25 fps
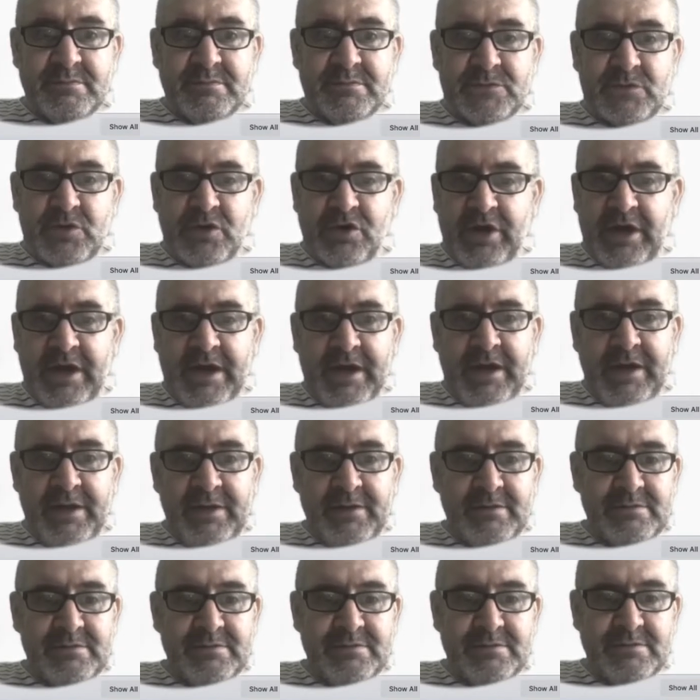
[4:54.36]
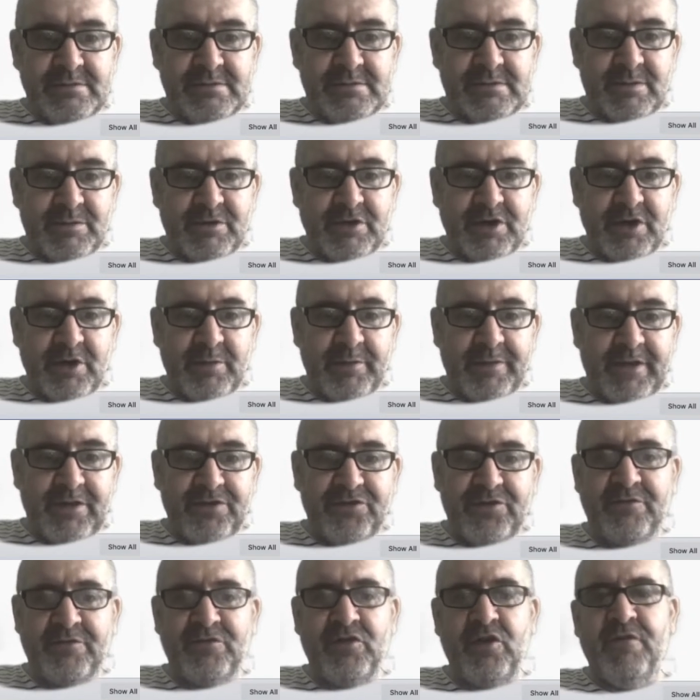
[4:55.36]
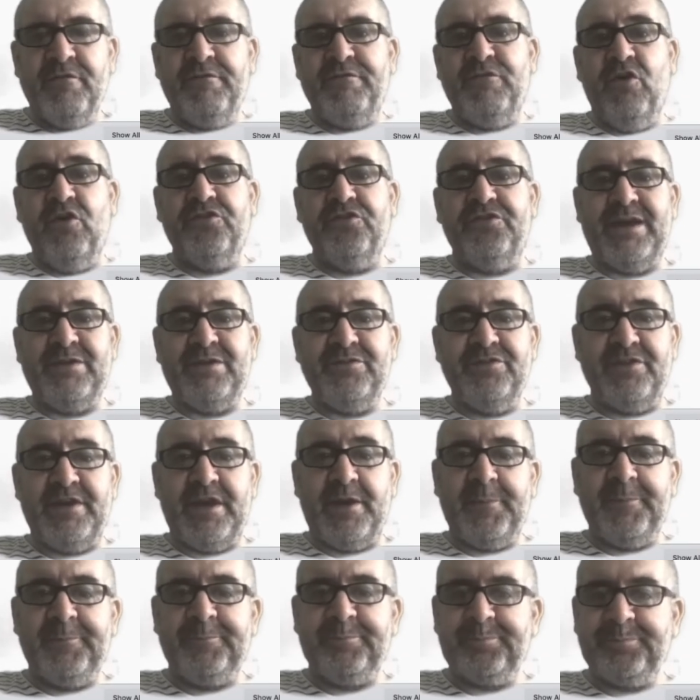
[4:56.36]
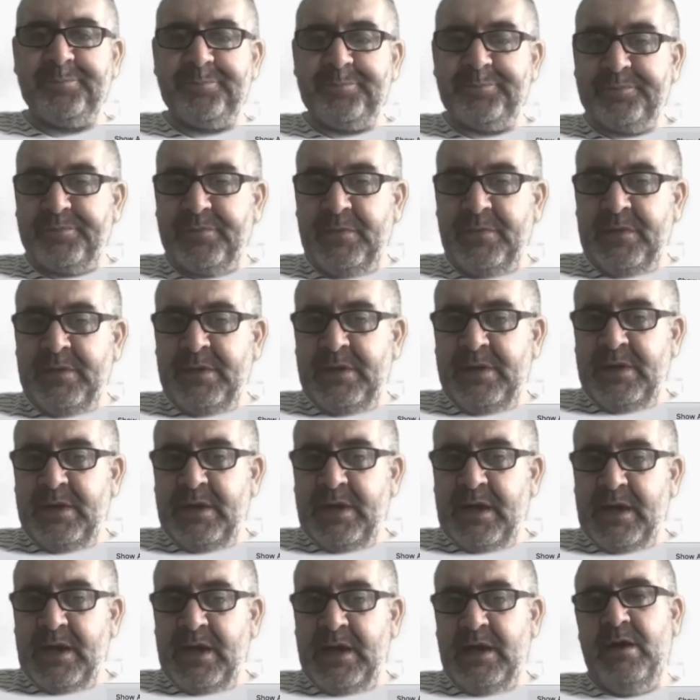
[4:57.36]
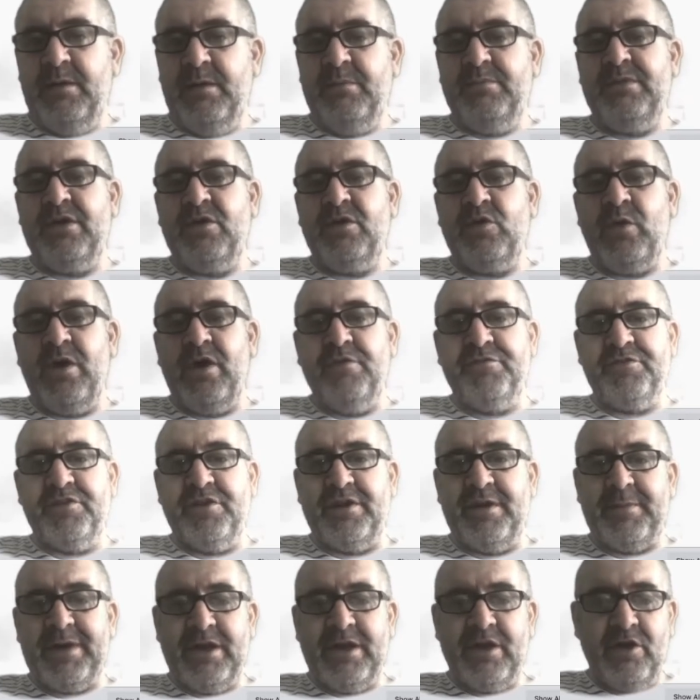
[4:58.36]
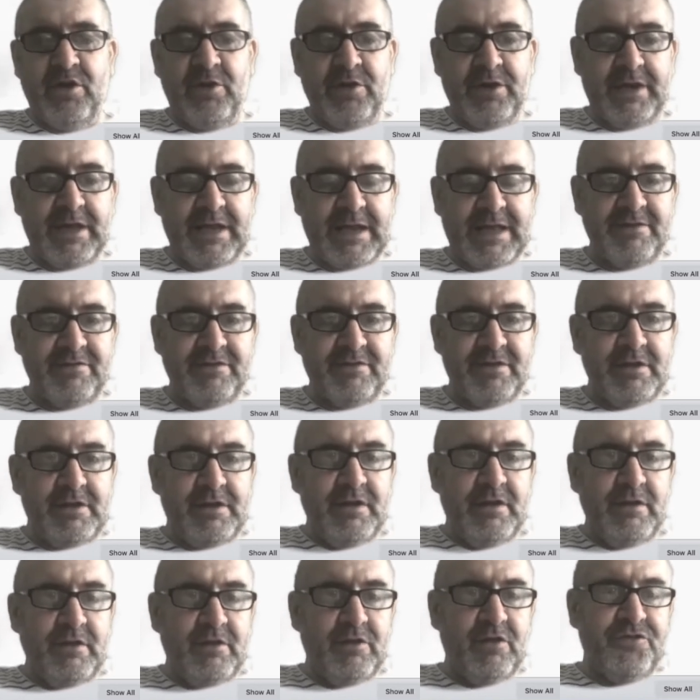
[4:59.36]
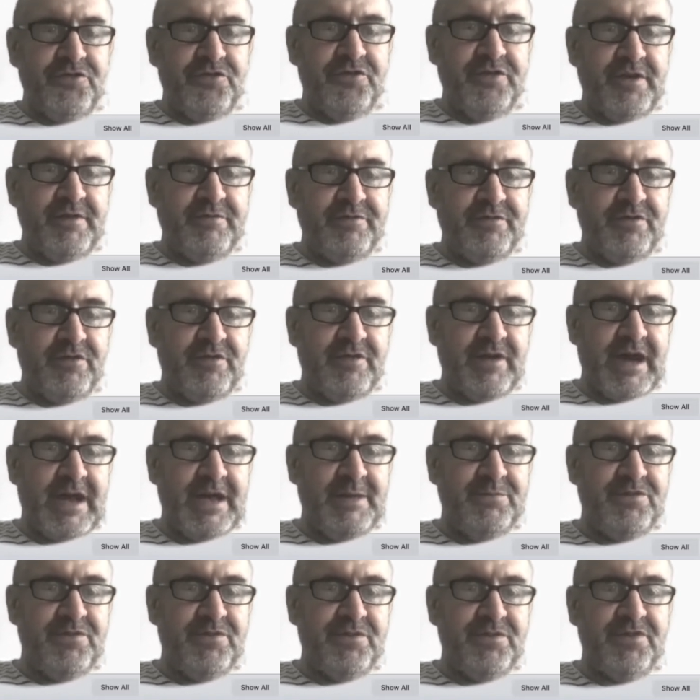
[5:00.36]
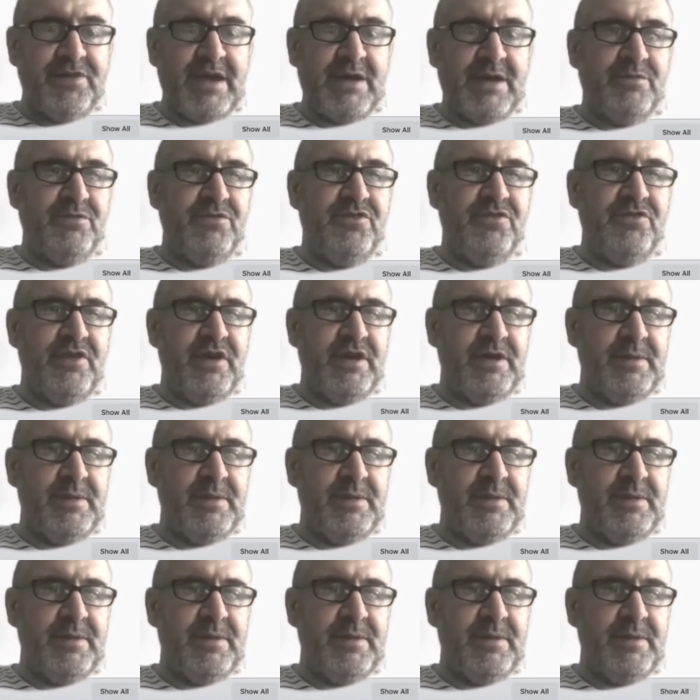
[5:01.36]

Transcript: Okay, I'm going to go with that. So I've got 4 sounds now. Now quite often I might go and collect lots of different types of sounds,